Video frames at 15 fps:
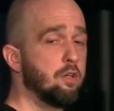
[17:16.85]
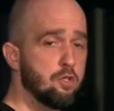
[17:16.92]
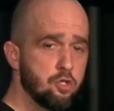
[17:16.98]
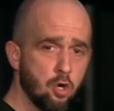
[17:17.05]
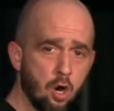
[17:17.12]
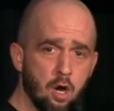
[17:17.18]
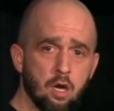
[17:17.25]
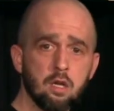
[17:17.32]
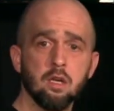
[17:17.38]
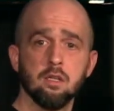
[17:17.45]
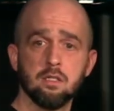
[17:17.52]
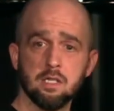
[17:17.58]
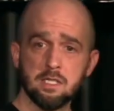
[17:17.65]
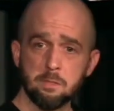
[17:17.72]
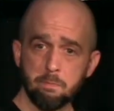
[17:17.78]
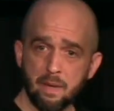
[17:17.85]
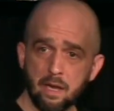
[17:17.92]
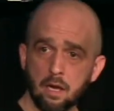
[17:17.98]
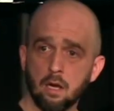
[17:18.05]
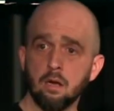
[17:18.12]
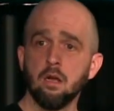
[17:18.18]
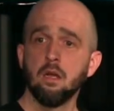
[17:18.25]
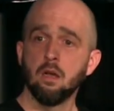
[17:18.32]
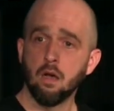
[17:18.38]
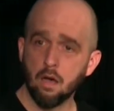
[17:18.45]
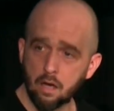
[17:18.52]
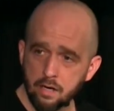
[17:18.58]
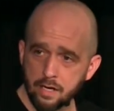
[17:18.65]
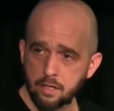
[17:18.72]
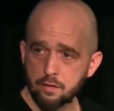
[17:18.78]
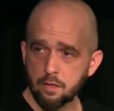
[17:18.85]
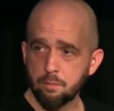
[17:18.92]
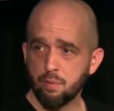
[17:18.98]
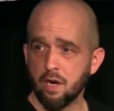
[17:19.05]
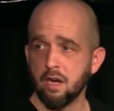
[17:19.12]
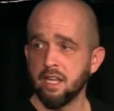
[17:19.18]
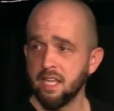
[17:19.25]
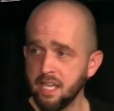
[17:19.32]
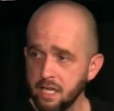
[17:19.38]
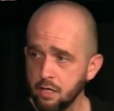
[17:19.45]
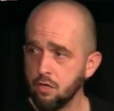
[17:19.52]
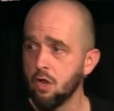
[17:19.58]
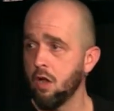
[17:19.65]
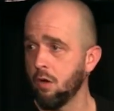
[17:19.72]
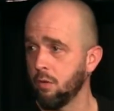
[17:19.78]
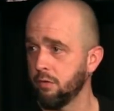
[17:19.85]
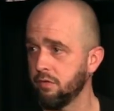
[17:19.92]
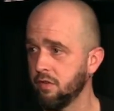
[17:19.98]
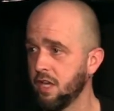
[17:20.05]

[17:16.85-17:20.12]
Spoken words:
dark, despair, unanswered prayer, he knows,